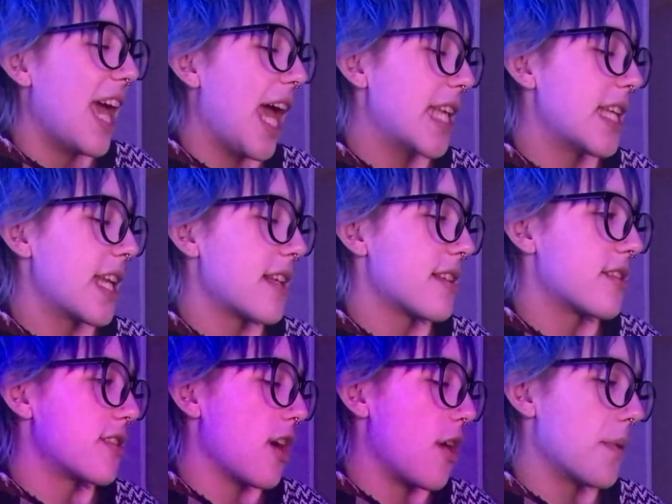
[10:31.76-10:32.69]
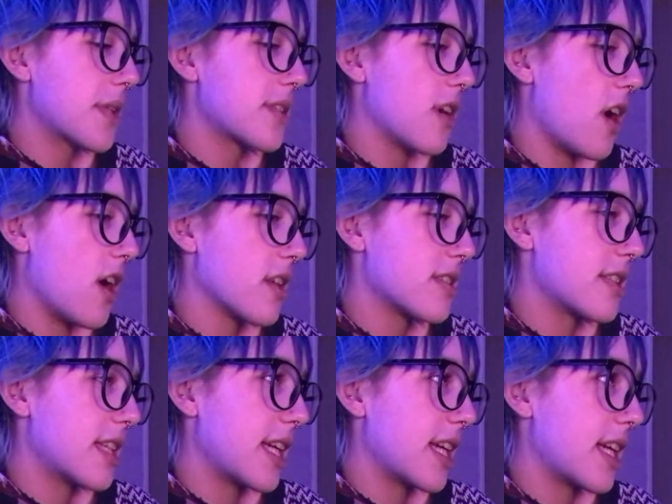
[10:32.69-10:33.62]
and it is so
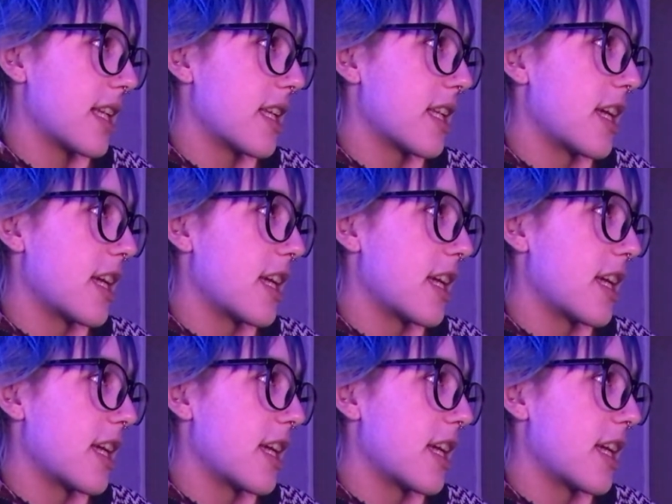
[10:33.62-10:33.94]
exhausting